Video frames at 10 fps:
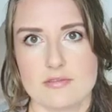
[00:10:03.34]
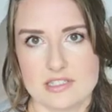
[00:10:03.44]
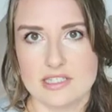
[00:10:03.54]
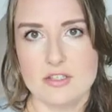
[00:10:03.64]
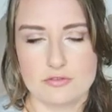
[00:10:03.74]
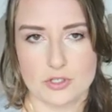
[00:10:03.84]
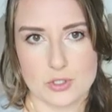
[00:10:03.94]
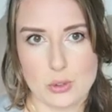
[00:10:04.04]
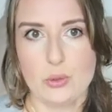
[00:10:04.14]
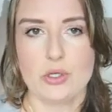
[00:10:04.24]
Obviously you've got
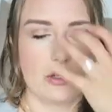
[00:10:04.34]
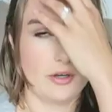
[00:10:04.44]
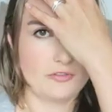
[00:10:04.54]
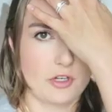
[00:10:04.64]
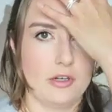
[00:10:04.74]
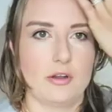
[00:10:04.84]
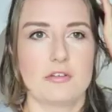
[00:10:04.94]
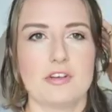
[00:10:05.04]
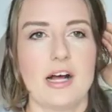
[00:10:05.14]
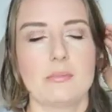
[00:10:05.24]
two, although I've got a lot
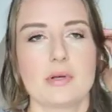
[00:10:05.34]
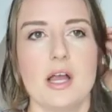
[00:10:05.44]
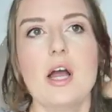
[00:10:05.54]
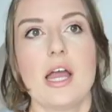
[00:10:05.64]
of help